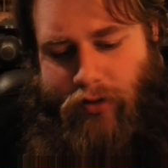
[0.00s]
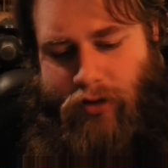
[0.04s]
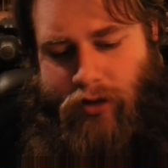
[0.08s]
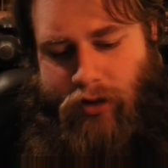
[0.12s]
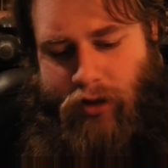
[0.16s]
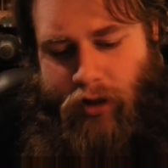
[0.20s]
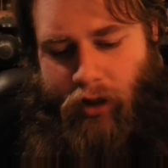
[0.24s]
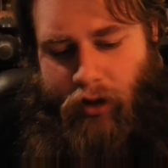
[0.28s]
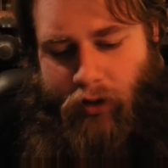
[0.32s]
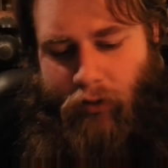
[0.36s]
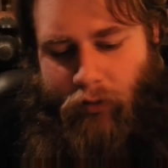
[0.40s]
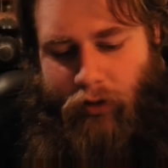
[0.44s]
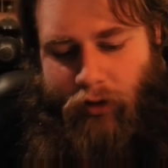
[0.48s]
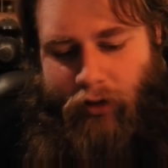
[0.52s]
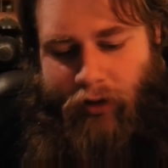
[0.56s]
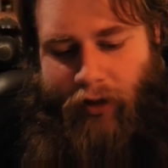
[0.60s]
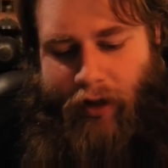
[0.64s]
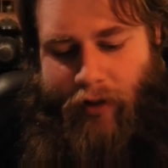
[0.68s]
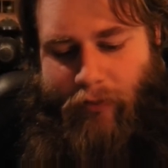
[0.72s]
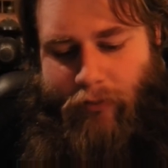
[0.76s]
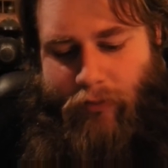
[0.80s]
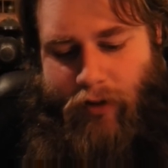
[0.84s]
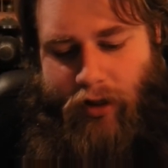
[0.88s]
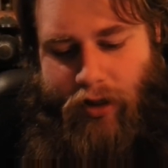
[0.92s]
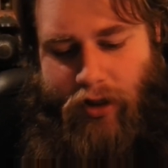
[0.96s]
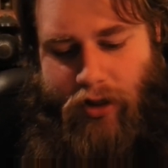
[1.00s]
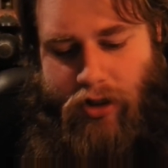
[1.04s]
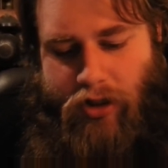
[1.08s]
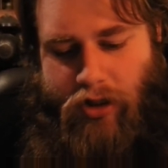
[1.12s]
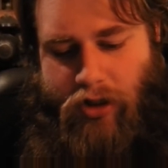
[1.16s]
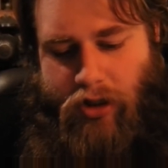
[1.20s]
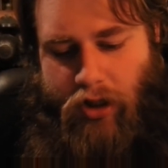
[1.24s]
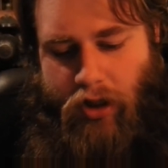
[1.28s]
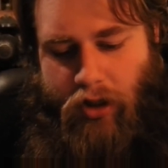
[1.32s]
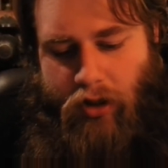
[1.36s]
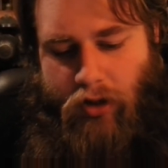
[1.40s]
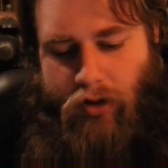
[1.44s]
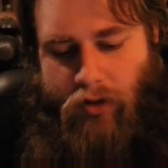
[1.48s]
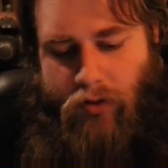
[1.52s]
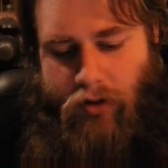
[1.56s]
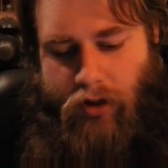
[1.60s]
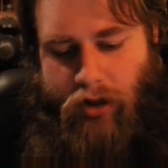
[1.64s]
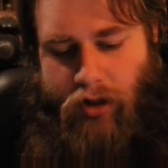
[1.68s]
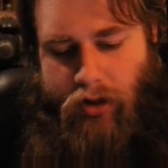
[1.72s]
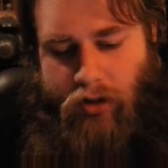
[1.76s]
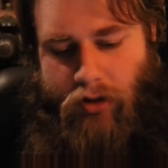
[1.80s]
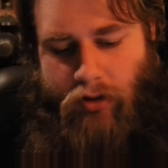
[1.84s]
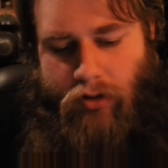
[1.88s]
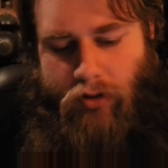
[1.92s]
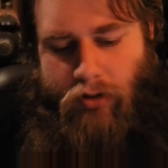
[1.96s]
so let me show
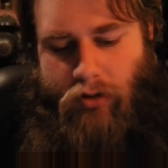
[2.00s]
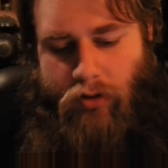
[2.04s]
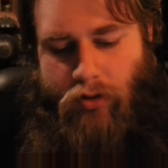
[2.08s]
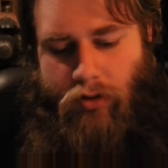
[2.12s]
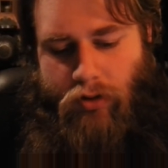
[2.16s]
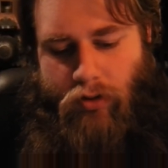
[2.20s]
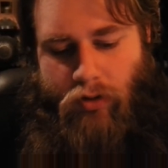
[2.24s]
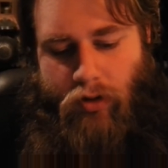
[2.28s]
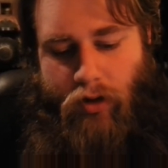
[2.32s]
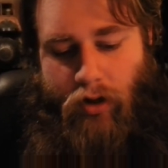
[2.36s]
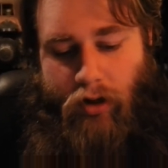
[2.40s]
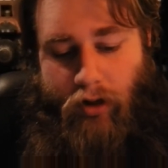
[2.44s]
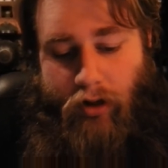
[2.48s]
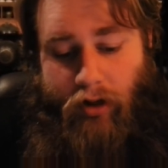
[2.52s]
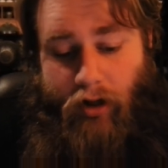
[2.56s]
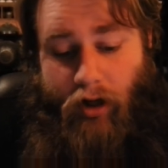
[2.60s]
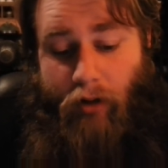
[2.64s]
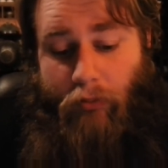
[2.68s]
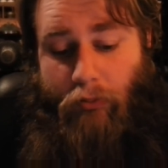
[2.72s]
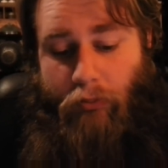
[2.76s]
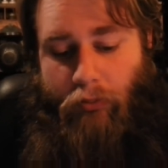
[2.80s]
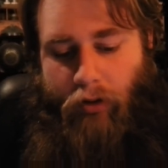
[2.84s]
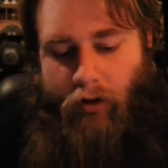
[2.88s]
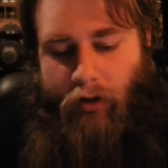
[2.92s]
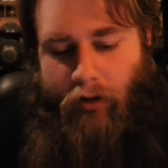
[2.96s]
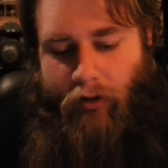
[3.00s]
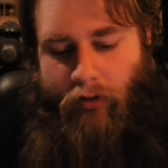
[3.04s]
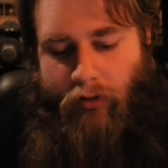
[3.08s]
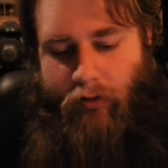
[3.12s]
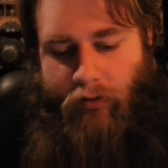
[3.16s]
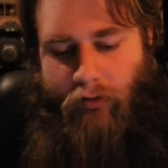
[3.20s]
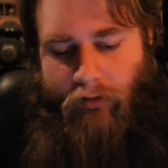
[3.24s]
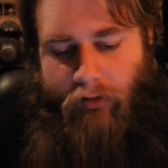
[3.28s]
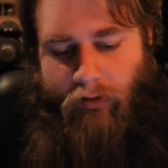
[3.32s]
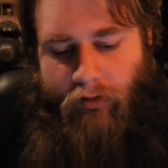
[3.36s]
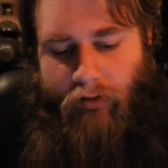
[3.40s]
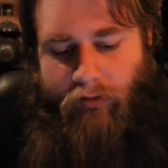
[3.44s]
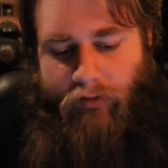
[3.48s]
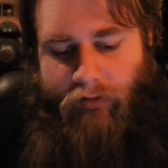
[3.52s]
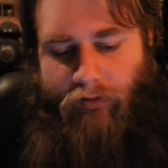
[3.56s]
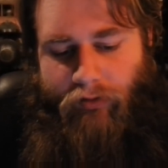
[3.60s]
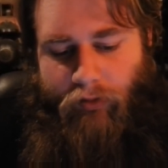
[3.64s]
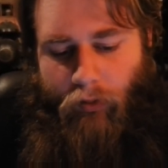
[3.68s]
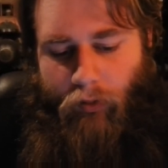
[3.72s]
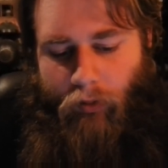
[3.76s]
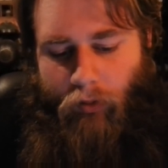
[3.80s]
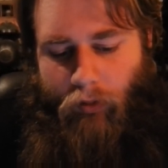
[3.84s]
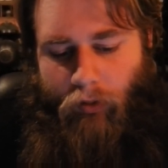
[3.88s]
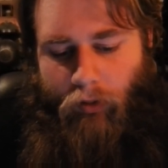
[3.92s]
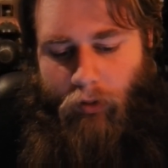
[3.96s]
you numbers
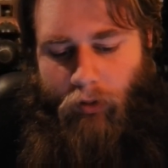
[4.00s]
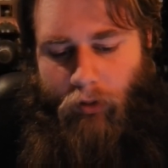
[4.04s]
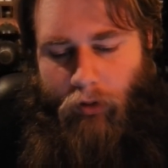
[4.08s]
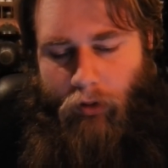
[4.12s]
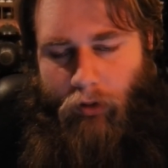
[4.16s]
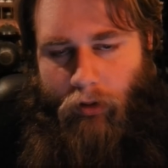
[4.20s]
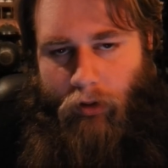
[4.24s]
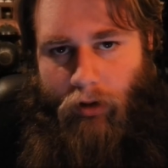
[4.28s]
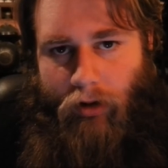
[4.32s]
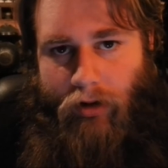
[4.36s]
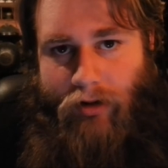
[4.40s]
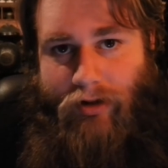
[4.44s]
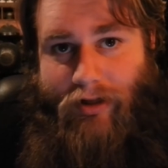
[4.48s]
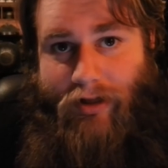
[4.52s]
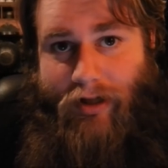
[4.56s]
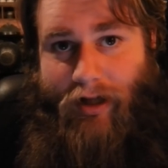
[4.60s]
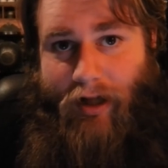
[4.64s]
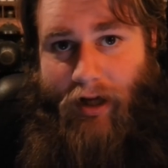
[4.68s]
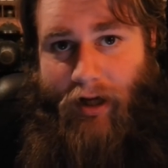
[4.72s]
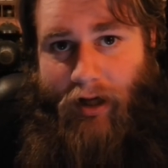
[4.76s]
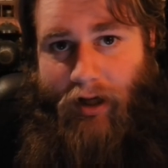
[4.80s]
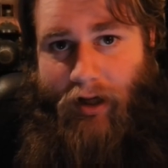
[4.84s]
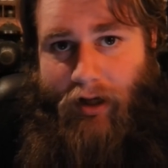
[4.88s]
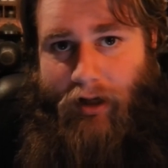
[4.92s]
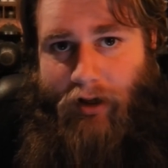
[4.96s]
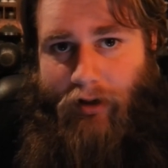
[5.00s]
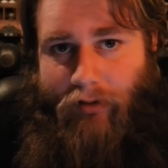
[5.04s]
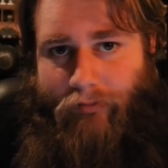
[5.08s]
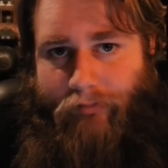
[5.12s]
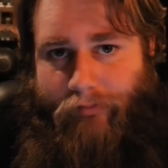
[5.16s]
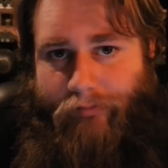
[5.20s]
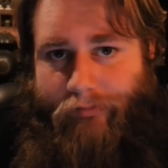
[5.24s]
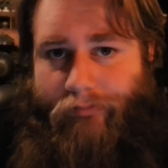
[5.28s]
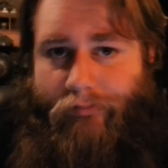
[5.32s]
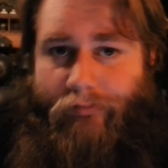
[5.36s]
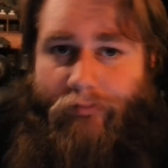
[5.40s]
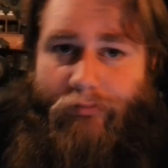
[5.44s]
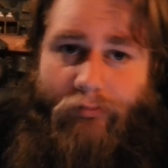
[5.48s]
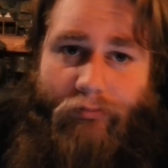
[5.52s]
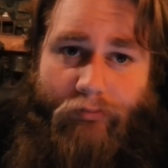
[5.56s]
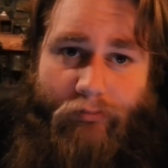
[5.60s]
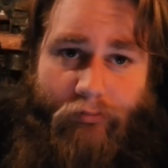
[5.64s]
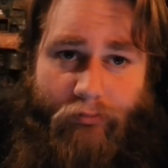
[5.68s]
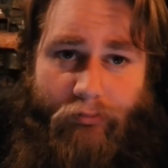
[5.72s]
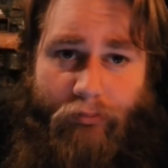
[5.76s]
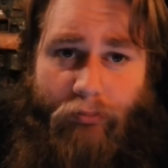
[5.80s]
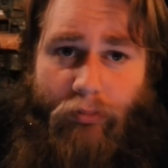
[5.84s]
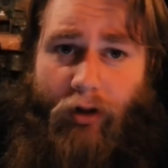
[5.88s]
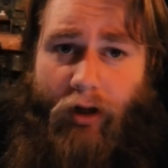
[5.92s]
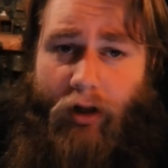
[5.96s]
for today.
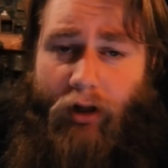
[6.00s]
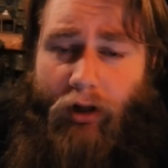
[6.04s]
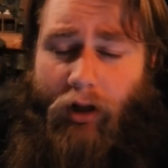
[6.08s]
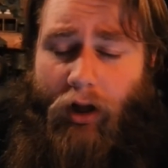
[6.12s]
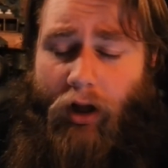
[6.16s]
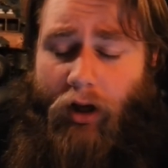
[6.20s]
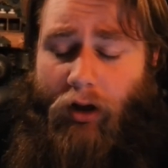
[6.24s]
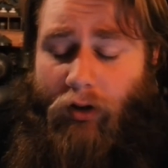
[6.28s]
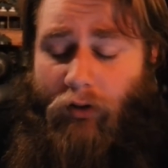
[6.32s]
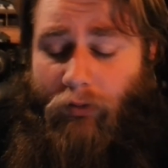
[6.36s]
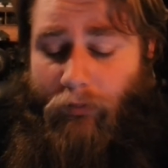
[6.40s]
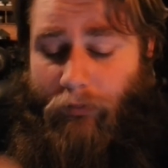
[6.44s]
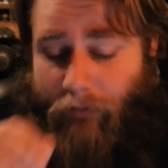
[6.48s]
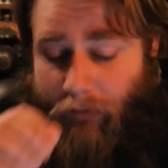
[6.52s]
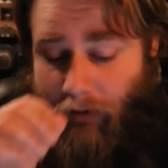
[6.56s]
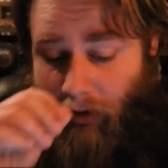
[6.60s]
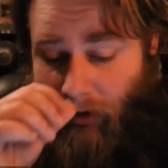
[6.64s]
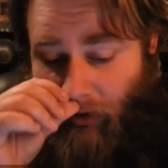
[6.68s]
Pretty low.